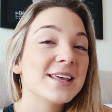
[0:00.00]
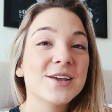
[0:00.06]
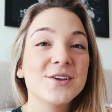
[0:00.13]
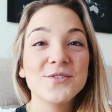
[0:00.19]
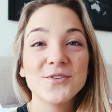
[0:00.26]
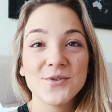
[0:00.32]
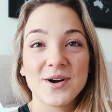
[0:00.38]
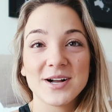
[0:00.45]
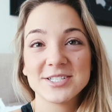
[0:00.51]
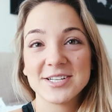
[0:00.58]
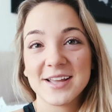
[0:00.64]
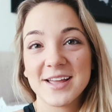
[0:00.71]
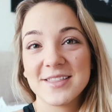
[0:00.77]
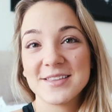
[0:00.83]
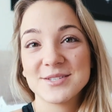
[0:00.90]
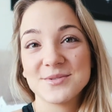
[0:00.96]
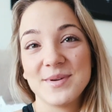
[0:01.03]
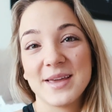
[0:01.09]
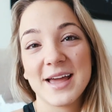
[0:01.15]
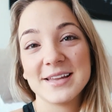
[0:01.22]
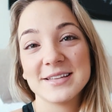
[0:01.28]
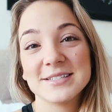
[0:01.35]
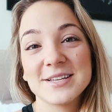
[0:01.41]
Thank you for watching this
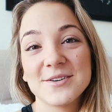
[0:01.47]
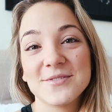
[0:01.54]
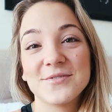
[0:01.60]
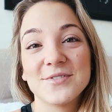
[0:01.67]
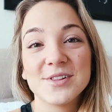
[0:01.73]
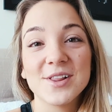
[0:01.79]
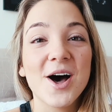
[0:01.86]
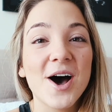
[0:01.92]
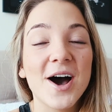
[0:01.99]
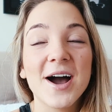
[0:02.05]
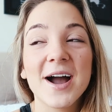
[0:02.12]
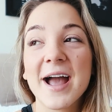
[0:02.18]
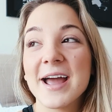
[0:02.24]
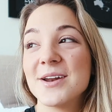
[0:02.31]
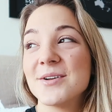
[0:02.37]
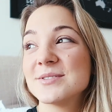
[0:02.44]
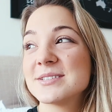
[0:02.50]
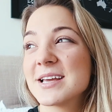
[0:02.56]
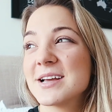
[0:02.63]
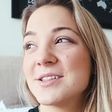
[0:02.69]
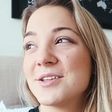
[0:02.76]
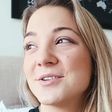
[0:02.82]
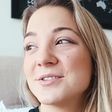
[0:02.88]
weekend's vlog. I know it's
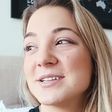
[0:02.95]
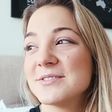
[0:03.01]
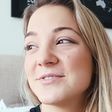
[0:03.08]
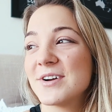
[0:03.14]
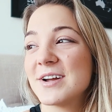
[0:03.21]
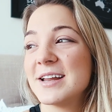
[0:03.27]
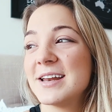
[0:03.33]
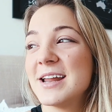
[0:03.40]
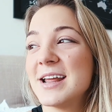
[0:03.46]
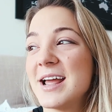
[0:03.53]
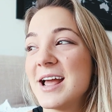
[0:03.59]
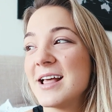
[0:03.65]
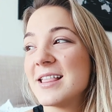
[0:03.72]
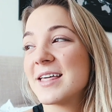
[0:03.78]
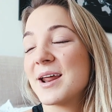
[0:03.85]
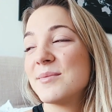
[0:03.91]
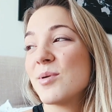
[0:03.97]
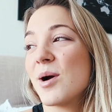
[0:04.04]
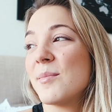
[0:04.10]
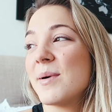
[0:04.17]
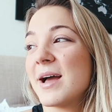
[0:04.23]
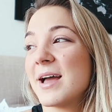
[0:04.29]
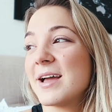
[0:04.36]
like a little different that I
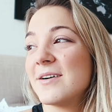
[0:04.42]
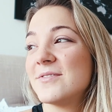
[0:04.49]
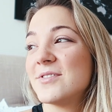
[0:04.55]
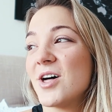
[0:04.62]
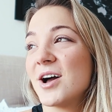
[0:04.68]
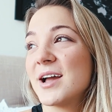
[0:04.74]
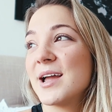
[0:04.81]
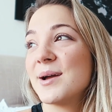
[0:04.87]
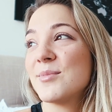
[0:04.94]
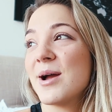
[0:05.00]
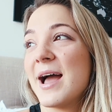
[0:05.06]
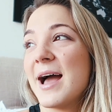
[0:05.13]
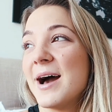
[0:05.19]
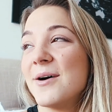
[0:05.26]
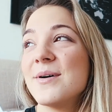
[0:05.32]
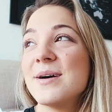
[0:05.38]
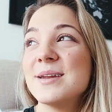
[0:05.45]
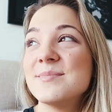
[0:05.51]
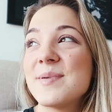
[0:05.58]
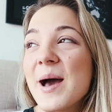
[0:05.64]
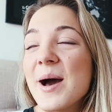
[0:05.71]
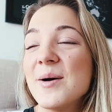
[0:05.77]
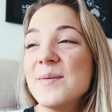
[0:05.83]
brought my vlog camera out and
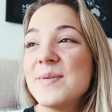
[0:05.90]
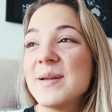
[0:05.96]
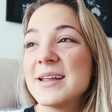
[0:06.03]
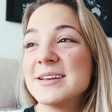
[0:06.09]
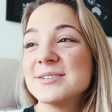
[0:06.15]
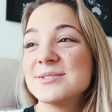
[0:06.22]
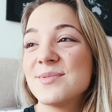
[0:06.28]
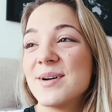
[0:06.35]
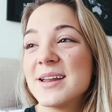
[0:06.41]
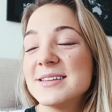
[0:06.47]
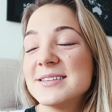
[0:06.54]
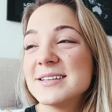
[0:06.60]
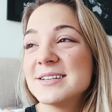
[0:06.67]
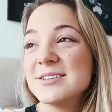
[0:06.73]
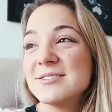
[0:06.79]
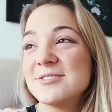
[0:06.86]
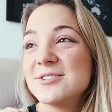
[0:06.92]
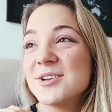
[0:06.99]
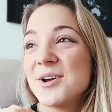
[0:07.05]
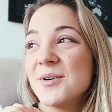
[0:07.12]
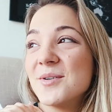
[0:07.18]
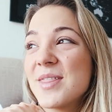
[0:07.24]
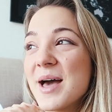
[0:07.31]
about, but I just wanted to
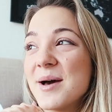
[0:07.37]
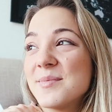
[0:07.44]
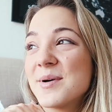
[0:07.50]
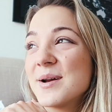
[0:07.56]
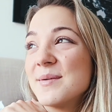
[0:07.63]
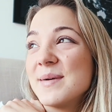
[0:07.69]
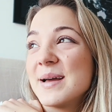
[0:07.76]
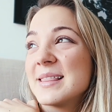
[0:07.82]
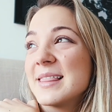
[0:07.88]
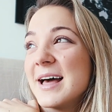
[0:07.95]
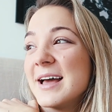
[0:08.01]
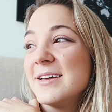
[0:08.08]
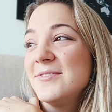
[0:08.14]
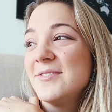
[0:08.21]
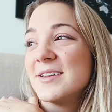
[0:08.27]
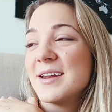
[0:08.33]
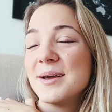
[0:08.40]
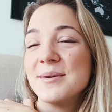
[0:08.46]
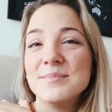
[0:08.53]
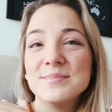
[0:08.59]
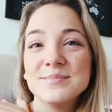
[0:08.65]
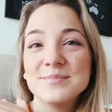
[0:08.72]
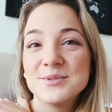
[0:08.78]
show that part of my life, and
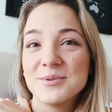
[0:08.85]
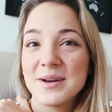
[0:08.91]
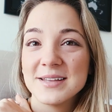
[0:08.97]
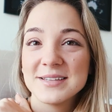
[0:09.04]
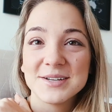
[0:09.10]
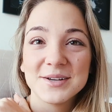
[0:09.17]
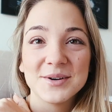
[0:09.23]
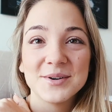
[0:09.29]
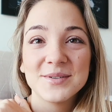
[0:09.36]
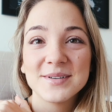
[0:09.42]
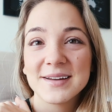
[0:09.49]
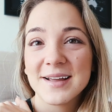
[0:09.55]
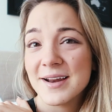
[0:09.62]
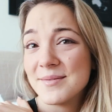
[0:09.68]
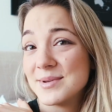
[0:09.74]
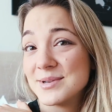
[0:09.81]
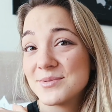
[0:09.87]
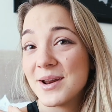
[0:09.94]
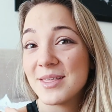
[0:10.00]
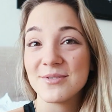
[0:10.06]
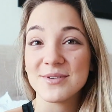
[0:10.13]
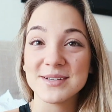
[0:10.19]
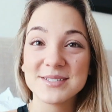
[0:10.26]
I'm twenty-two and gonna be
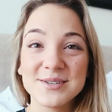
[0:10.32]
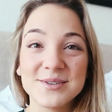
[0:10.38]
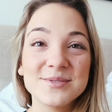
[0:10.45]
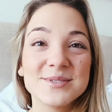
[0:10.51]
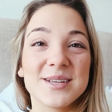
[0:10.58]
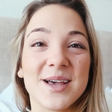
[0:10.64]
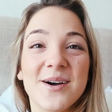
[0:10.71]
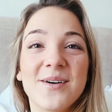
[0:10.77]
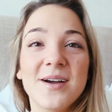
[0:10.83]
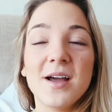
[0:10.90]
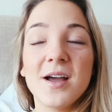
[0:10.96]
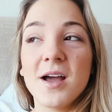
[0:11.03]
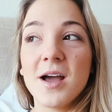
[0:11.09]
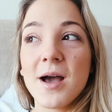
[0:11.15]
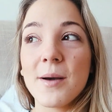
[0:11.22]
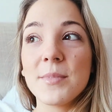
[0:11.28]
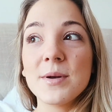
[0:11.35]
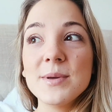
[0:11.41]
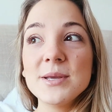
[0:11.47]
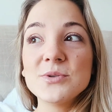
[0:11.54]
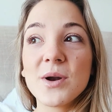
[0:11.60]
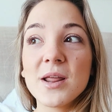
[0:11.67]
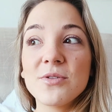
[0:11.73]
twenty-three soon, so I'm gonna
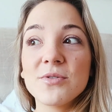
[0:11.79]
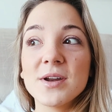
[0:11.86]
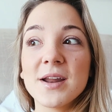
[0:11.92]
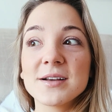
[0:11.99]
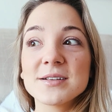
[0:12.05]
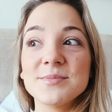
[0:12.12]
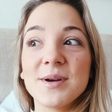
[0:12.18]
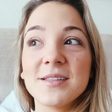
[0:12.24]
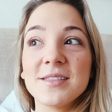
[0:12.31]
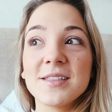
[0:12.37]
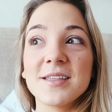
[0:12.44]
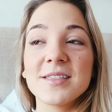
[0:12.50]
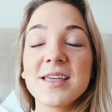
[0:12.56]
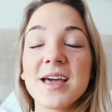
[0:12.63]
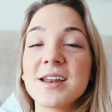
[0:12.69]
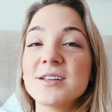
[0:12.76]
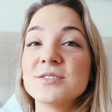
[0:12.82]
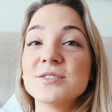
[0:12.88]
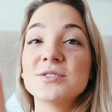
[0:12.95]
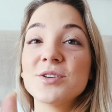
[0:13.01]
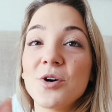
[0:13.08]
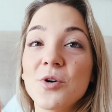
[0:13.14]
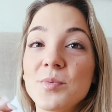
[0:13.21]
be twenty-three next month. That is
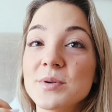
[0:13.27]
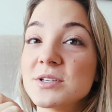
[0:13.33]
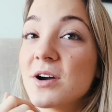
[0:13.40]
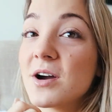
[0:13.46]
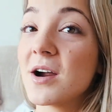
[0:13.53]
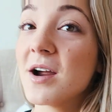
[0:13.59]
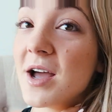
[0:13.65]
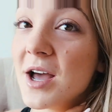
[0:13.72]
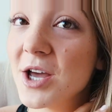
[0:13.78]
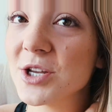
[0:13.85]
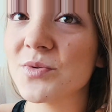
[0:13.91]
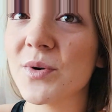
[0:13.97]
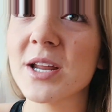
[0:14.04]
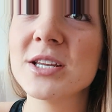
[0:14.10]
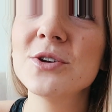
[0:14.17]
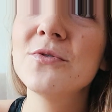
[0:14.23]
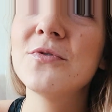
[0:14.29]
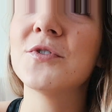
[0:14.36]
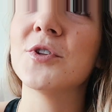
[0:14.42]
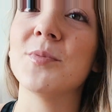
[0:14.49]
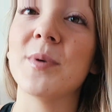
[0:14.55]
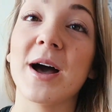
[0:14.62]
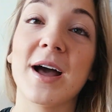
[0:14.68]
so bizarre. twenty-two
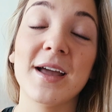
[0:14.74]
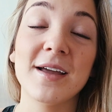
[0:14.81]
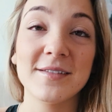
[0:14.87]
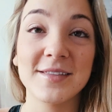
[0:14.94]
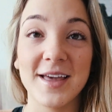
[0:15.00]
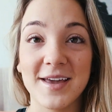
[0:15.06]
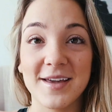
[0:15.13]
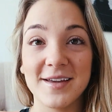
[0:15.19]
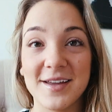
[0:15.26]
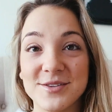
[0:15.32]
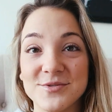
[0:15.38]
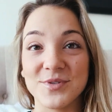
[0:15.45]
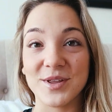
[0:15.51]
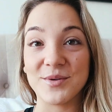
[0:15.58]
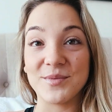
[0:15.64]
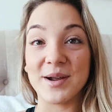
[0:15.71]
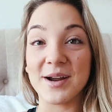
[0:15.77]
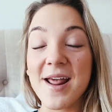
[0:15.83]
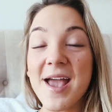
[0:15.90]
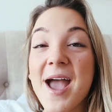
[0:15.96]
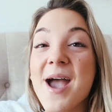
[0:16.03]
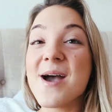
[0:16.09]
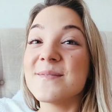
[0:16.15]
flew by. Like, it's really weird.
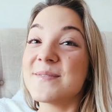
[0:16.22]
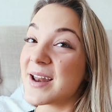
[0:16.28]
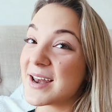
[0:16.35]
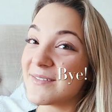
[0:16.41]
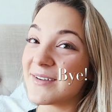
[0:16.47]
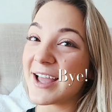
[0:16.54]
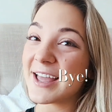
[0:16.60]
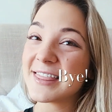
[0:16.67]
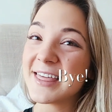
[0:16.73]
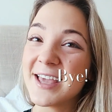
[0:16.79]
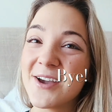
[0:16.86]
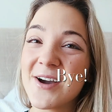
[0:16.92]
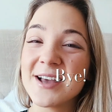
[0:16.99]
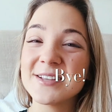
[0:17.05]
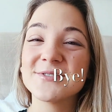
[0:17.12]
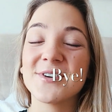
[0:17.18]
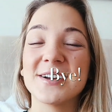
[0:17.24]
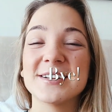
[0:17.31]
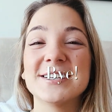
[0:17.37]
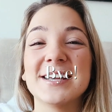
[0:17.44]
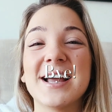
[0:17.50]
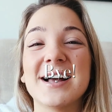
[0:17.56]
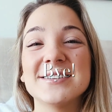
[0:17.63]
But anyway, thank you guys for watching.